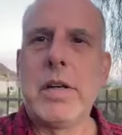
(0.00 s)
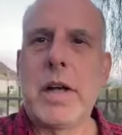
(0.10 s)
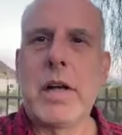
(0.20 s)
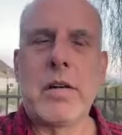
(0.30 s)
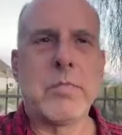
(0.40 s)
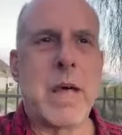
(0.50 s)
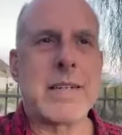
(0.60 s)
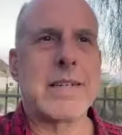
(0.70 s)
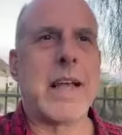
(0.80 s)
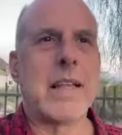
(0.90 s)
uh,
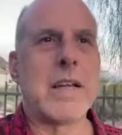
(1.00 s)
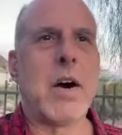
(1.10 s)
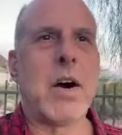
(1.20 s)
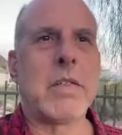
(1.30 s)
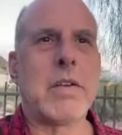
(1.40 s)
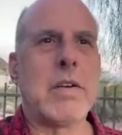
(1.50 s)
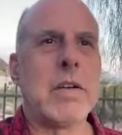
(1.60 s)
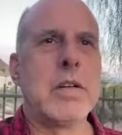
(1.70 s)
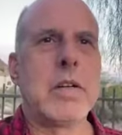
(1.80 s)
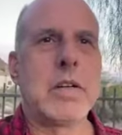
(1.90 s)
best-selling author,
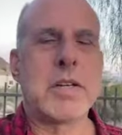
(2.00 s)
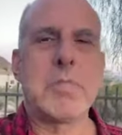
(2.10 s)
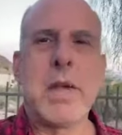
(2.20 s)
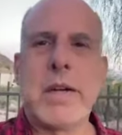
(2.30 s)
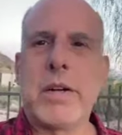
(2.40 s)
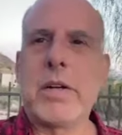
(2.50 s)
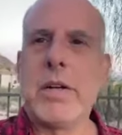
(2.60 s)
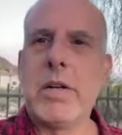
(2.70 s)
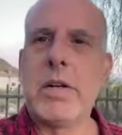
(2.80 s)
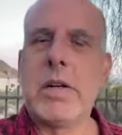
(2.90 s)

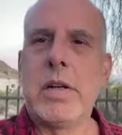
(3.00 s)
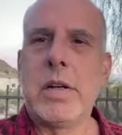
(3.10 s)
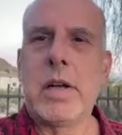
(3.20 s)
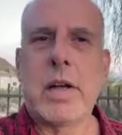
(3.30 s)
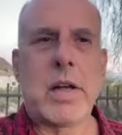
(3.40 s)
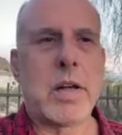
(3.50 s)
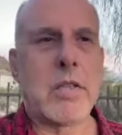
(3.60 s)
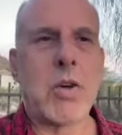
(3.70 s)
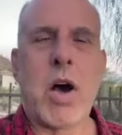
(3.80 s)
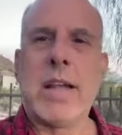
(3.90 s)
speaker, uh,
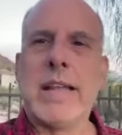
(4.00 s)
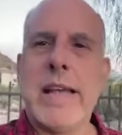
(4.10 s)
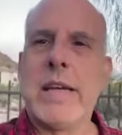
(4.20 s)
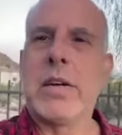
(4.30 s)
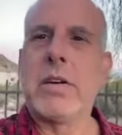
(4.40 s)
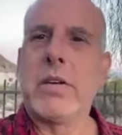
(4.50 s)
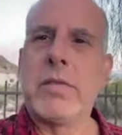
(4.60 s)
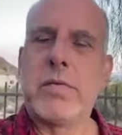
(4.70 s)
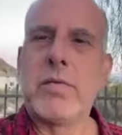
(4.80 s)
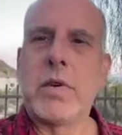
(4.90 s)
thought leader
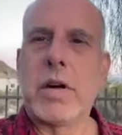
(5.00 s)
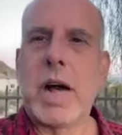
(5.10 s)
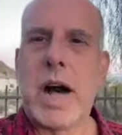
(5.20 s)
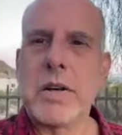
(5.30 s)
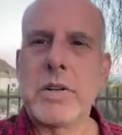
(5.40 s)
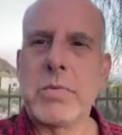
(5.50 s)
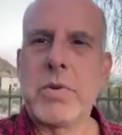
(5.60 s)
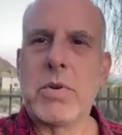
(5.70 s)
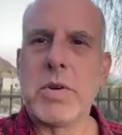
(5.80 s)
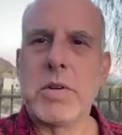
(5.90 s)
for
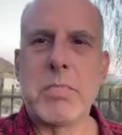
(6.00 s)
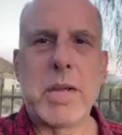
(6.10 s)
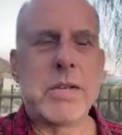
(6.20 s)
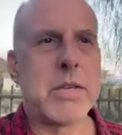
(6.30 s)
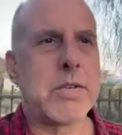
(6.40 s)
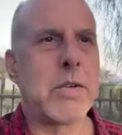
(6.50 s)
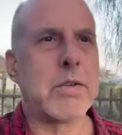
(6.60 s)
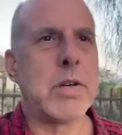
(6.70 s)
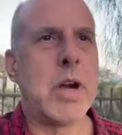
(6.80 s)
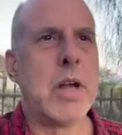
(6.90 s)
entrepreneurs and business
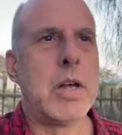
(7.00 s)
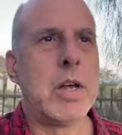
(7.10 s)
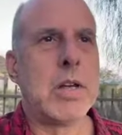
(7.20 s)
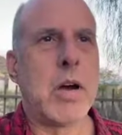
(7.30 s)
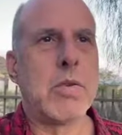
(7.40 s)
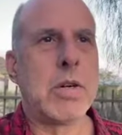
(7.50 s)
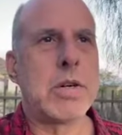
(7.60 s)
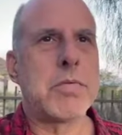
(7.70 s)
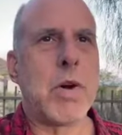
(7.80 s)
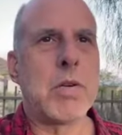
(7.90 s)
owner
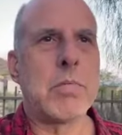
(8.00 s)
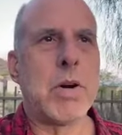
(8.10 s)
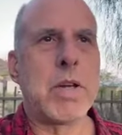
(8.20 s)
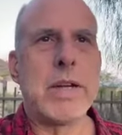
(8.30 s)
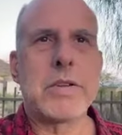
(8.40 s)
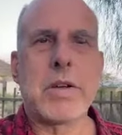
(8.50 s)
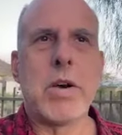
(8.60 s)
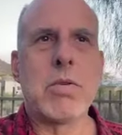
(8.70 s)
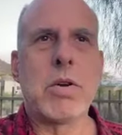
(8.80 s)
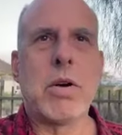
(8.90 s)
owners, wrote a book years
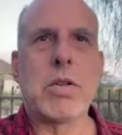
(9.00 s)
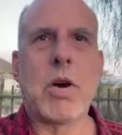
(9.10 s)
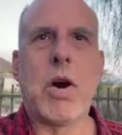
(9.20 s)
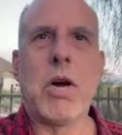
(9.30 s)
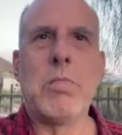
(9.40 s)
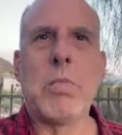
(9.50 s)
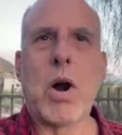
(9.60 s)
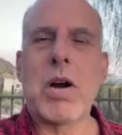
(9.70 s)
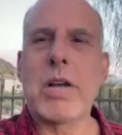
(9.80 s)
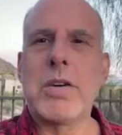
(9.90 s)
ago called "All
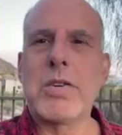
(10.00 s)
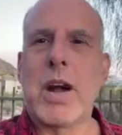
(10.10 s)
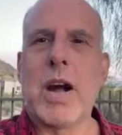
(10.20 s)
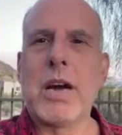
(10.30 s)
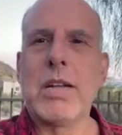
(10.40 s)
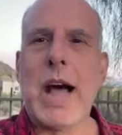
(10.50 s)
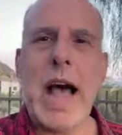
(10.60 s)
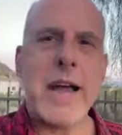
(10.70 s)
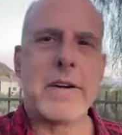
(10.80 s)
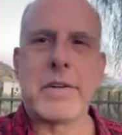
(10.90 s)
Marketers Are
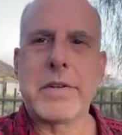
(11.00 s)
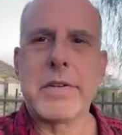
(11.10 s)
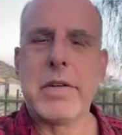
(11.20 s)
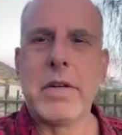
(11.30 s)
Liars,"